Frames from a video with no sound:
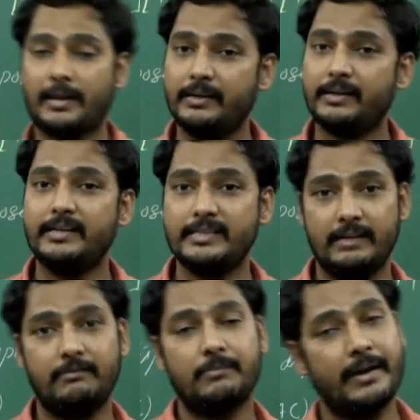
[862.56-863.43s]
parameter is
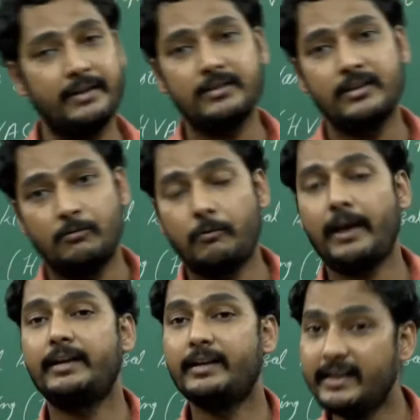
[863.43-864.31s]
in our mind
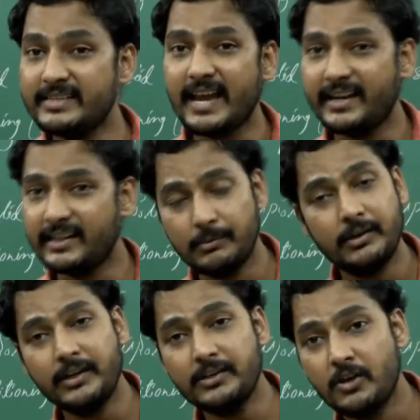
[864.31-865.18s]
while designing the
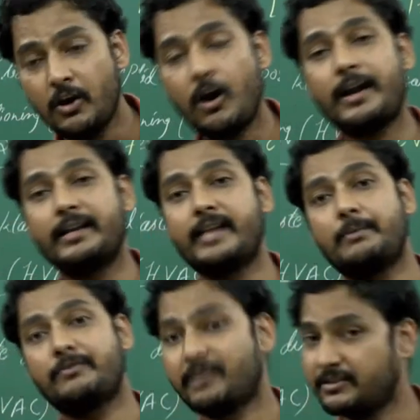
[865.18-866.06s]
buildings or at the
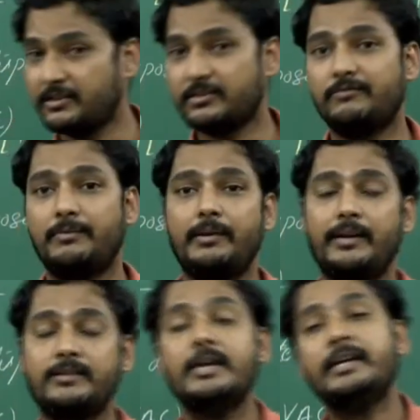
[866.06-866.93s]
time of construction of a
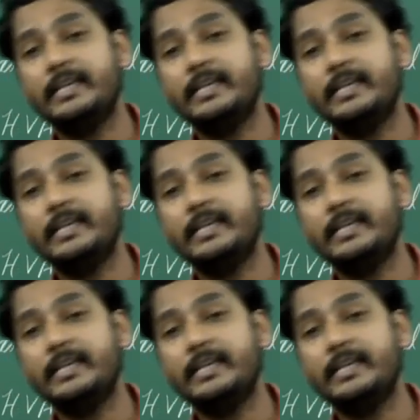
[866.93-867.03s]
building.